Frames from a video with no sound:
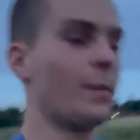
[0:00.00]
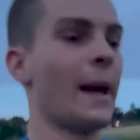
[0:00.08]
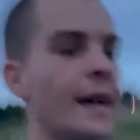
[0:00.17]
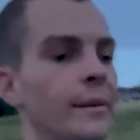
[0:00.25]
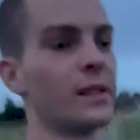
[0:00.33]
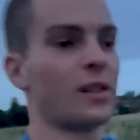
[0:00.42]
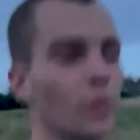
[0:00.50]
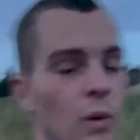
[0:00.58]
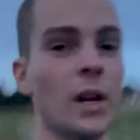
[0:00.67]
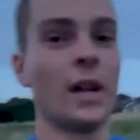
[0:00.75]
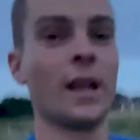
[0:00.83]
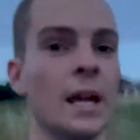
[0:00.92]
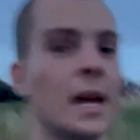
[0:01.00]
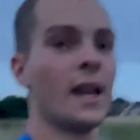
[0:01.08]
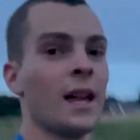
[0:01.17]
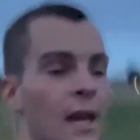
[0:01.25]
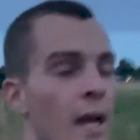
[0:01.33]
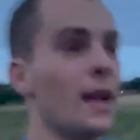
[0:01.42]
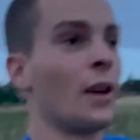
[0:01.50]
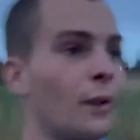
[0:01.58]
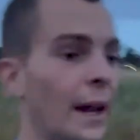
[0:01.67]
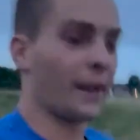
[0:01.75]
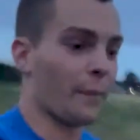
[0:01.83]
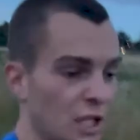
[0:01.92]
able to
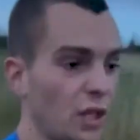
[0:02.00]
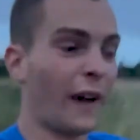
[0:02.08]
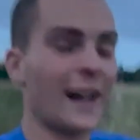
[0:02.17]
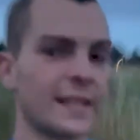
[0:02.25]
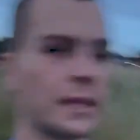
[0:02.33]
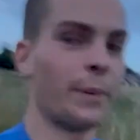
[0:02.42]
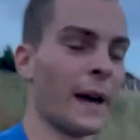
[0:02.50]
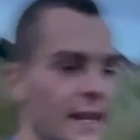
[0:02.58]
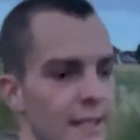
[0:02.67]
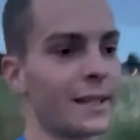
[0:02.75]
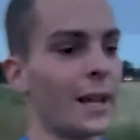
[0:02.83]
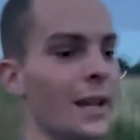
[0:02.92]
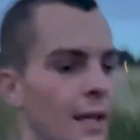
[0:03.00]
run at a much faster pace,